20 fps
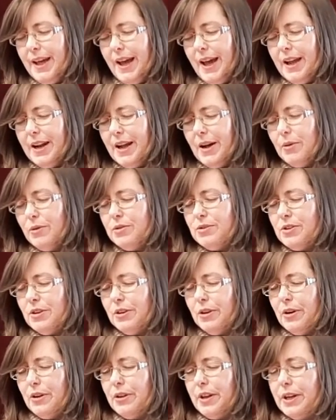And I also
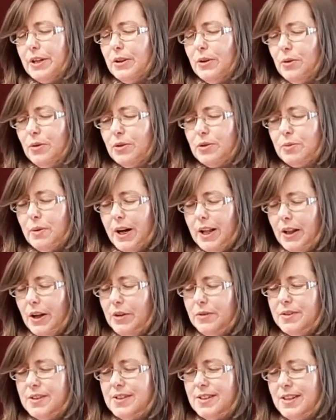know that, Lord, while
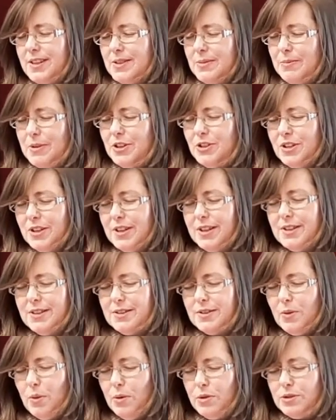overseas mission
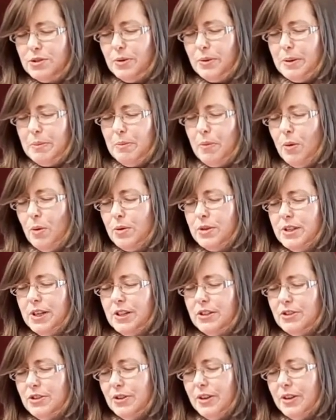is also important,